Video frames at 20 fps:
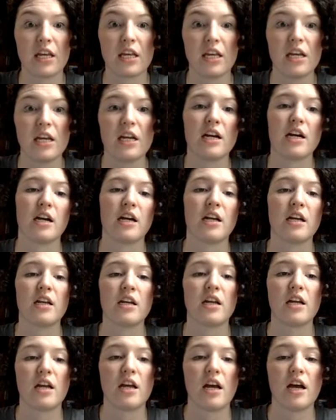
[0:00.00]
here,
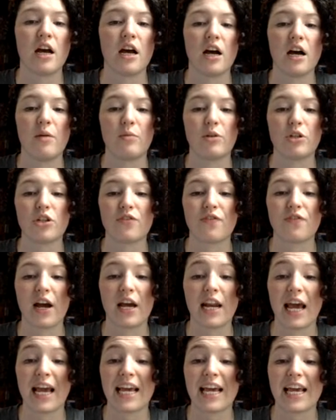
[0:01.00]
which is
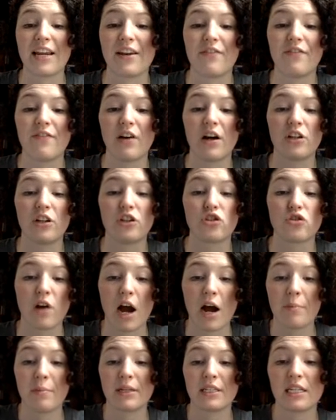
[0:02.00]
fine. I can
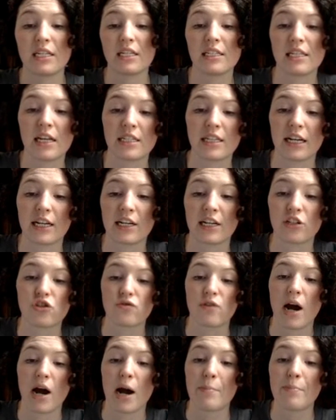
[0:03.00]
drop, as it says, I can
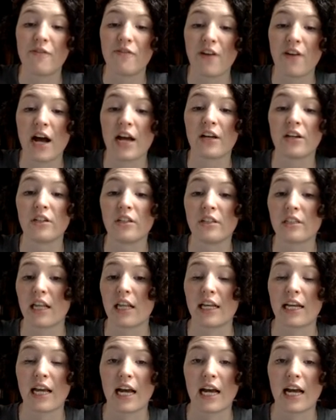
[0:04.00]
drop files, like I